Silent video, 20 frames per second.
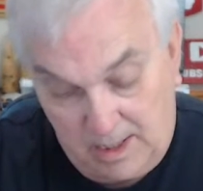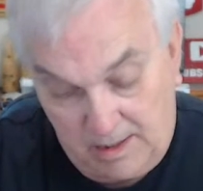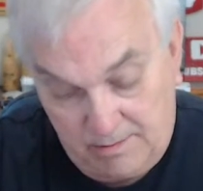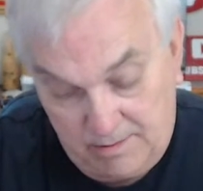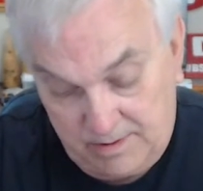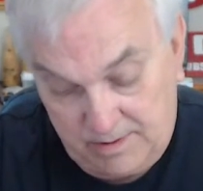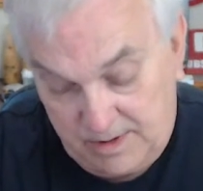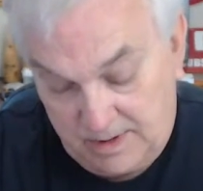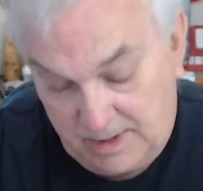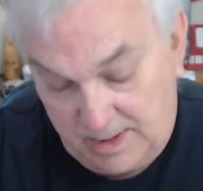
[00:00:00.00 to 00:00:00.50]
I
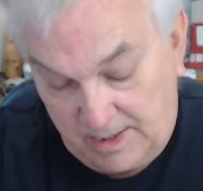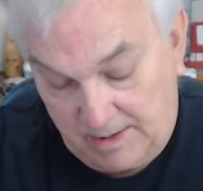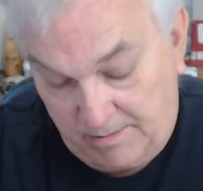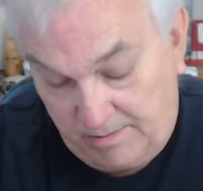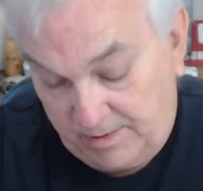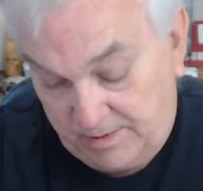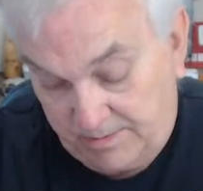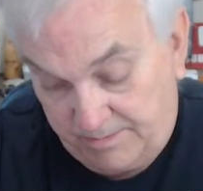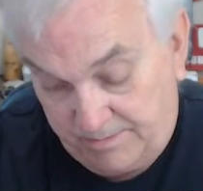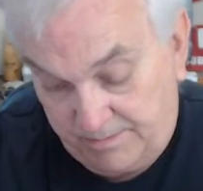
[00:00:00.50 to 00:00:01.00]
was
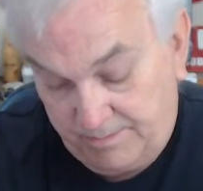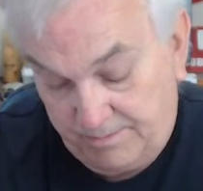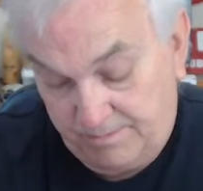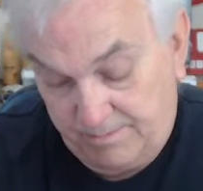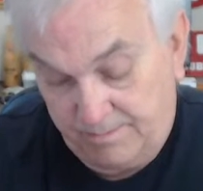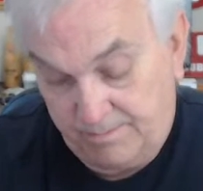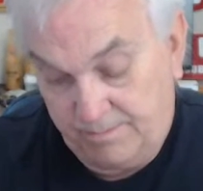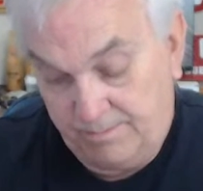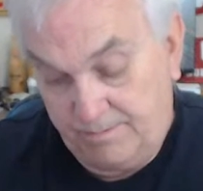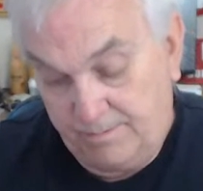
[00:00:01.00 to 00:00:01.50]

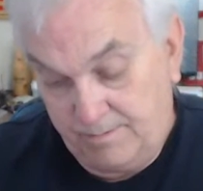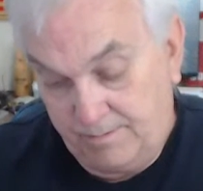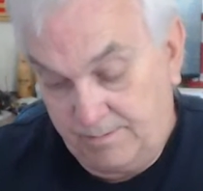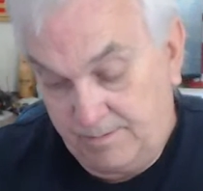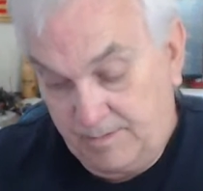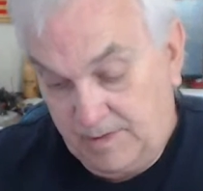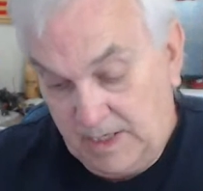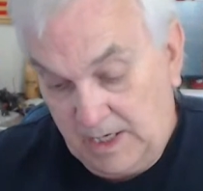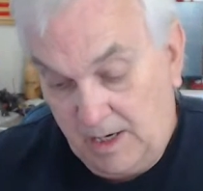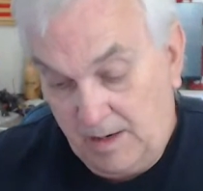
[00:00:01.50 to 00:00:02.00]

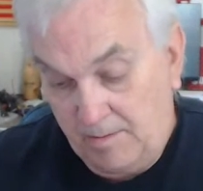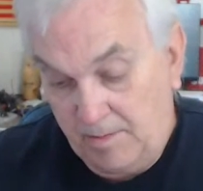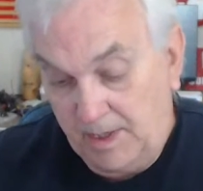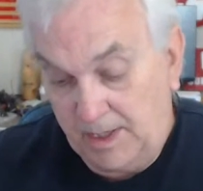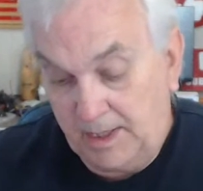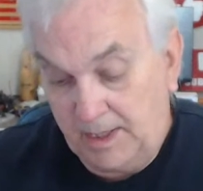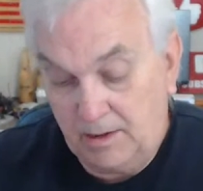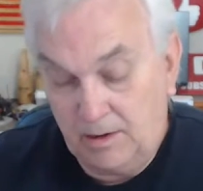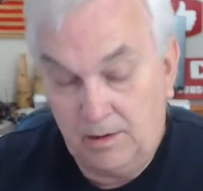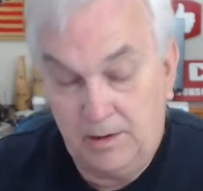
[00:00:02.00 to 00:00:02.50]

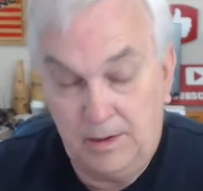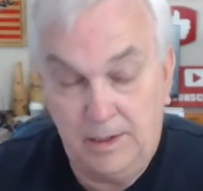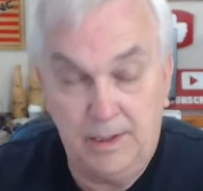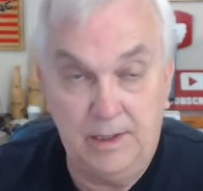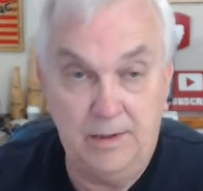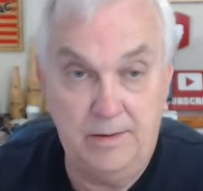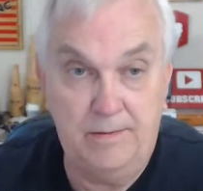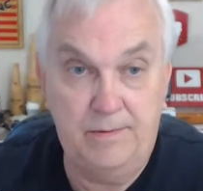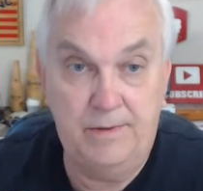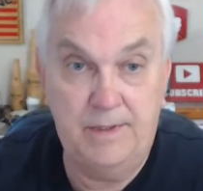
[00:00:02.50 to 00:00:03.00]
commenting on
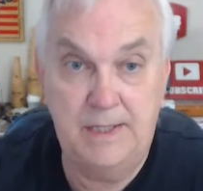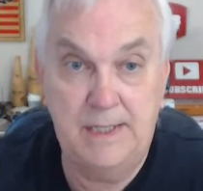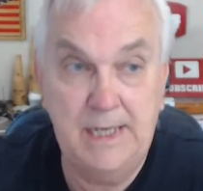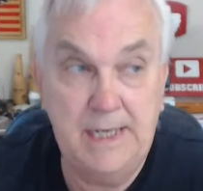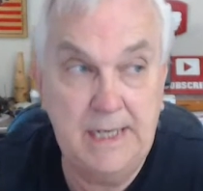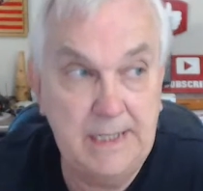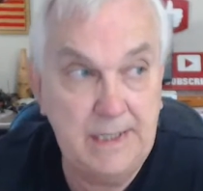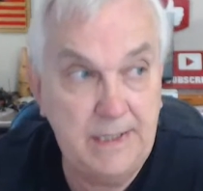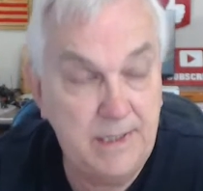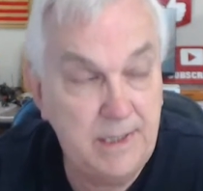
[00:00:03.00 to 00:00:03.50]
there
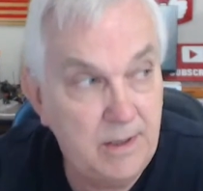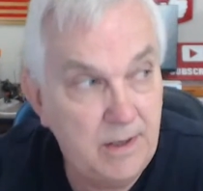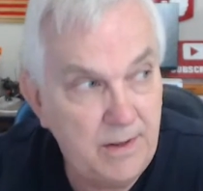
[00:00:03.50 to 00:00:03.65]
today.